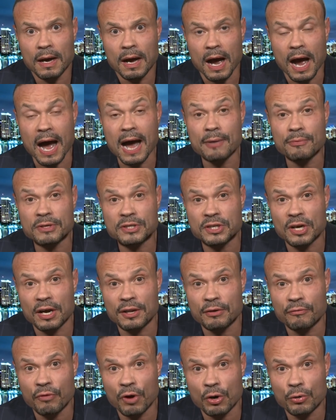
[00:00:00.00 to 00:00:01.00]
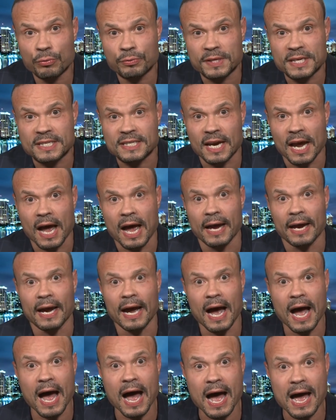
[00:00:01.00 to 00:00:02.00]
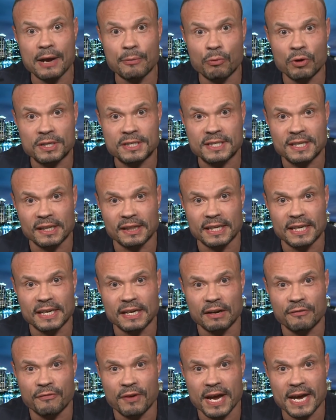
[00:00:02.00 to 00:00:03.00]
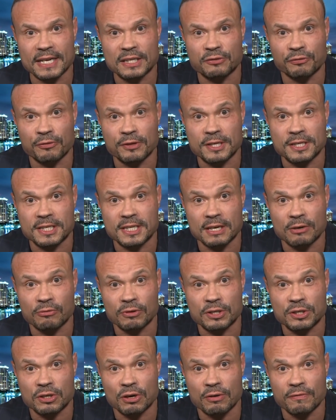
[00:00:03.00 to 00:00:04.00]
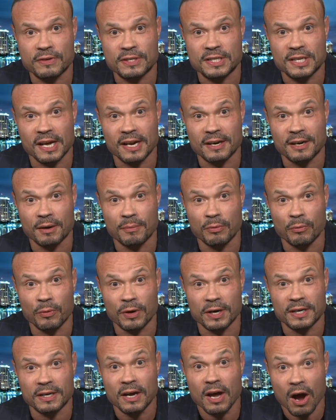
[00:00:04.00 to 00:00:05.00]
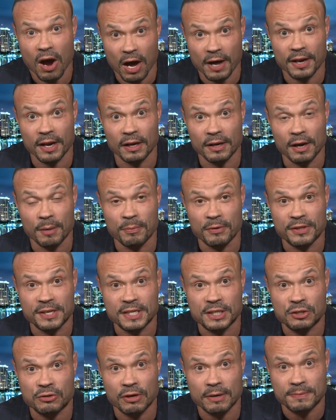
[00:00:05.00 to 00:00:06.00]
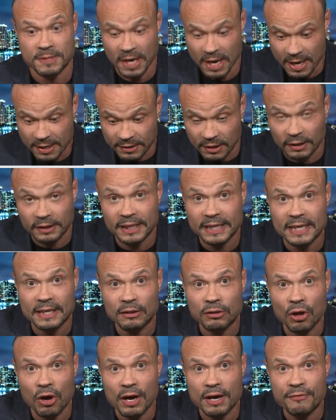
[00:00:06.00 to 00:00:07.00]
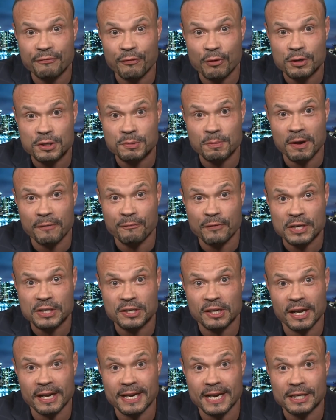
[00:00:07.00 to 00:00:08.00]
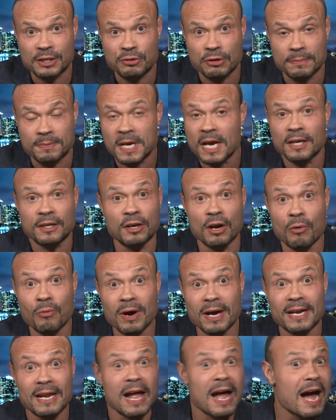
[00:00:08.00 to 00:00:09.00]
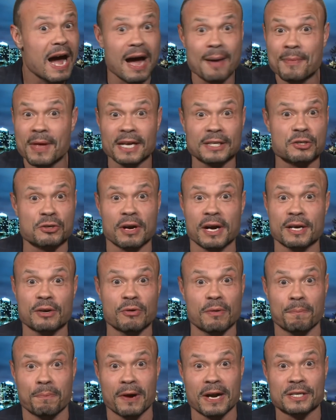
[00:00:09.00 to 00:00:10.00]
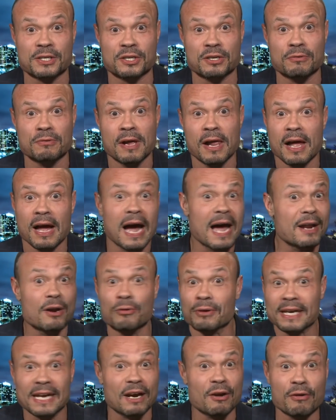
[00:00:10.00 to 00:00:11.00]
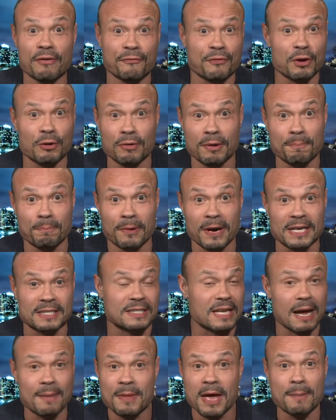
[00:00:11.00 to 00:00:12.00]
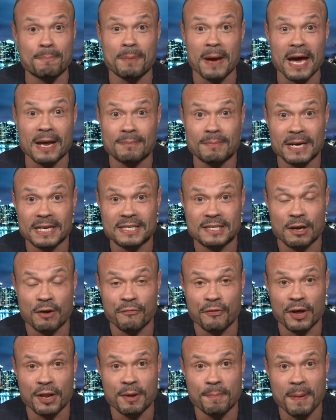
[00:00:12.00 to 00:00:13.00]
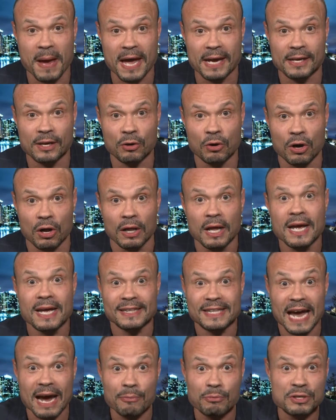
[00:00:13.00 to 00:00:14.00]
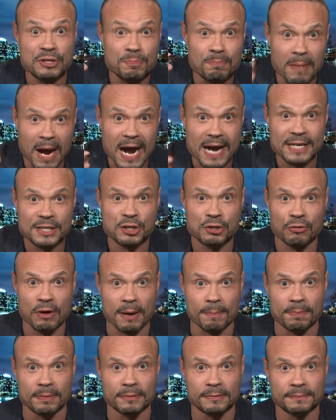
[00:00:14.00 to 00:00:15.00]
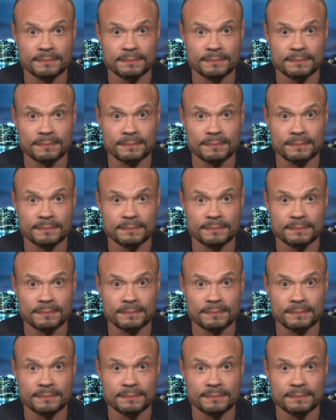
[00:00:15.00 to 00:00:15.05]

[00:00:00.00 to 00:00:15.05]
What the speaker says: I was on the road with this guy. I was the lead advance for the Secret Service on a number of these trips. The lead law enforcement official on that trip. You know what? I'm not trying to impress you. I don't care if you're impressed. I'm not patting myself on the back at all. That was my trip.